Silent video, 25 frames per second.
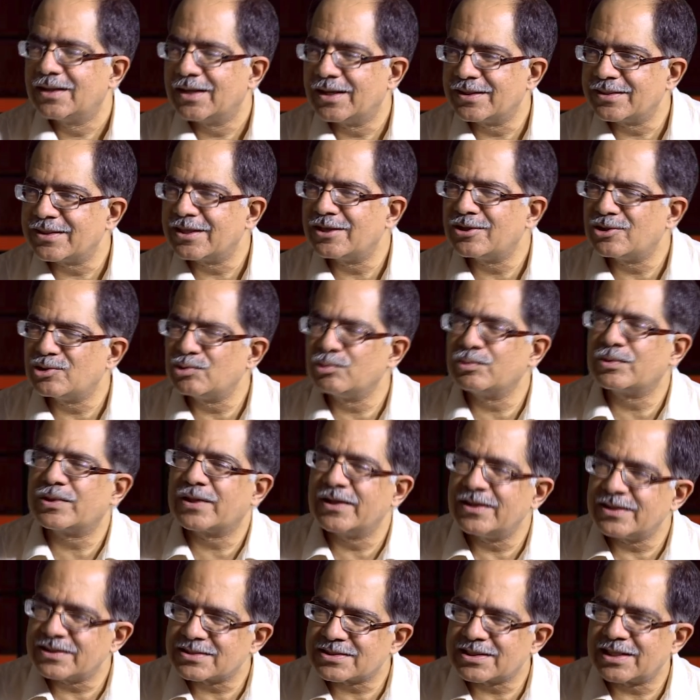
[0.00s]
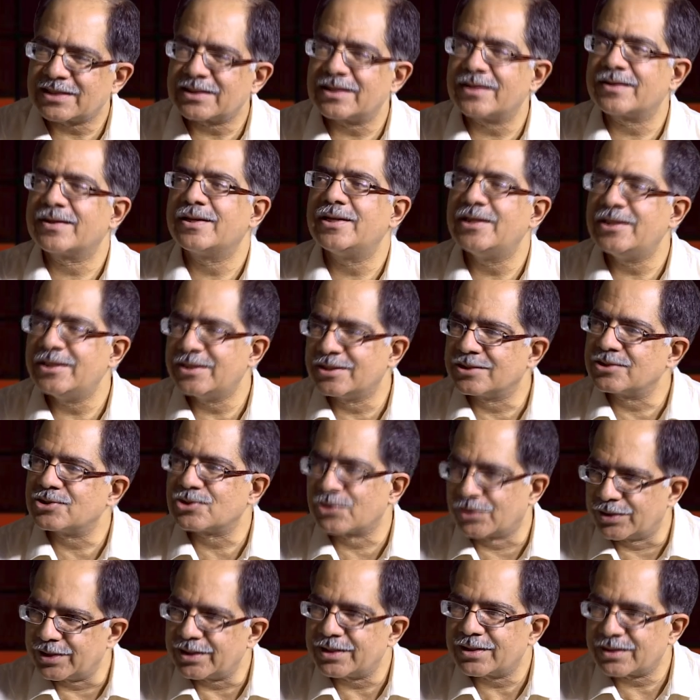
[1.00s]
and then do things that I really
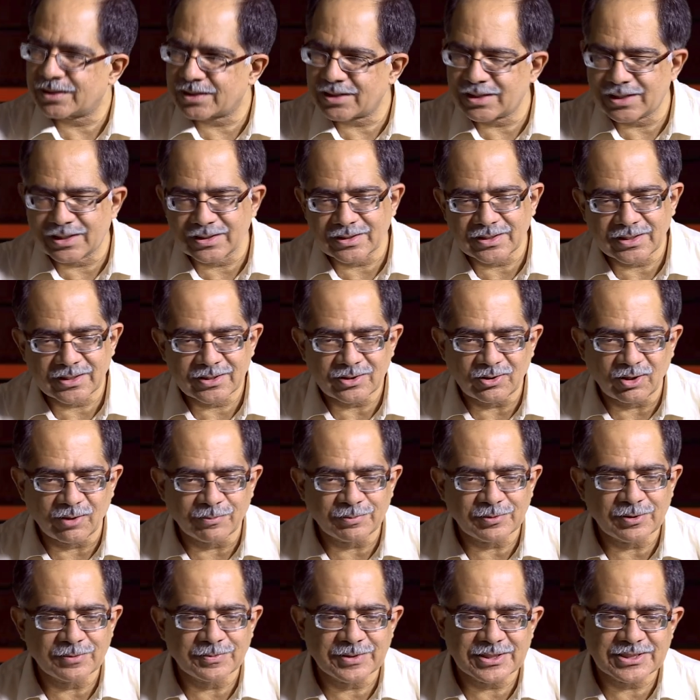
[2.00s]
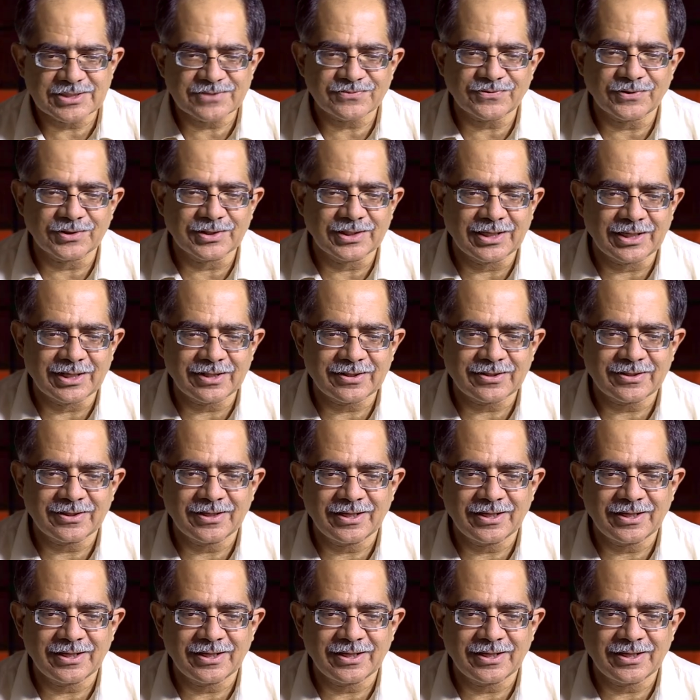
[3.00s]
enjoyed mm-hmm. and I optimized for that